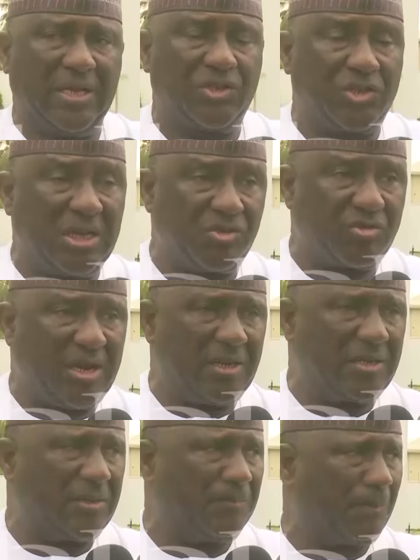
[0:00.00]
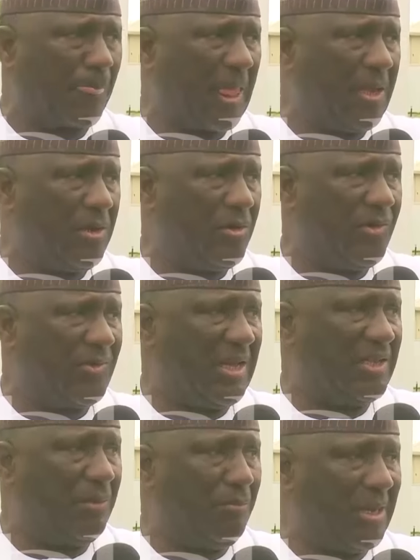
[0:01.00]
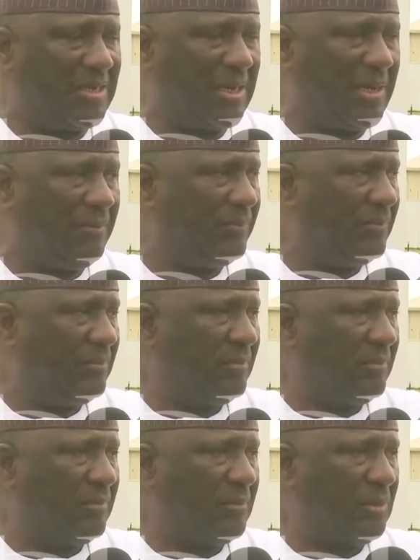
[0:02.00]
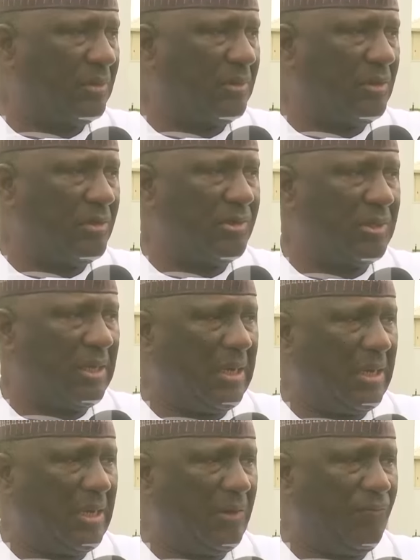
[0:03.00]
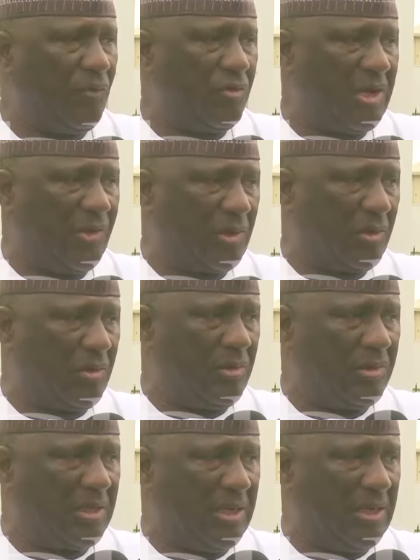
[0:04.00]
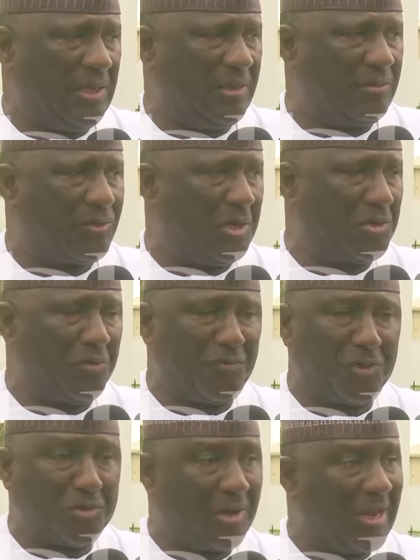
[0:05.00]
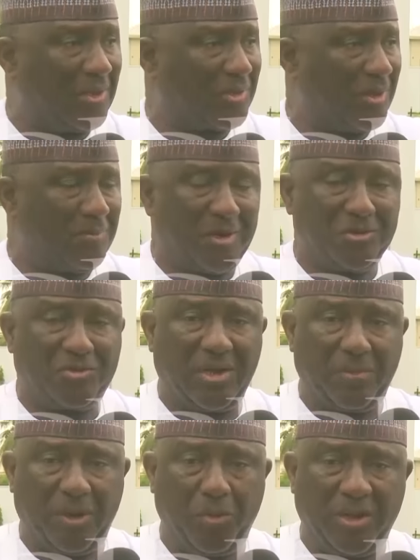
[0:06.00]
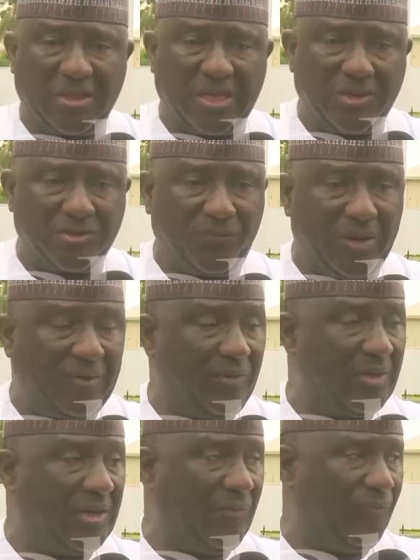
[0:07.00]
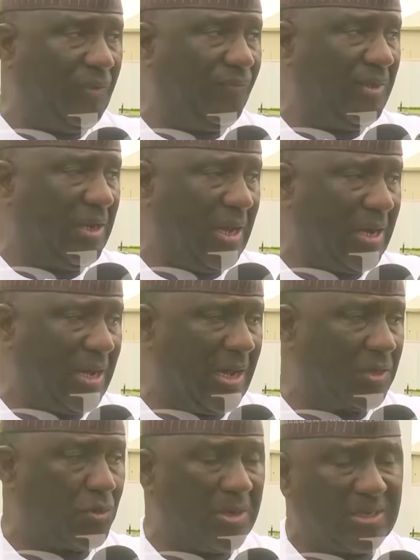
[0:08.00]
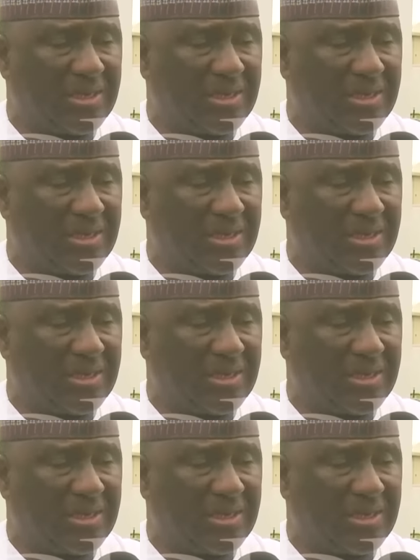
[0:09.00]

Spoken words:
exchange rate, is getting better. Just a few days ago, the rate of the dollar has come down to about 1,550 naira. At one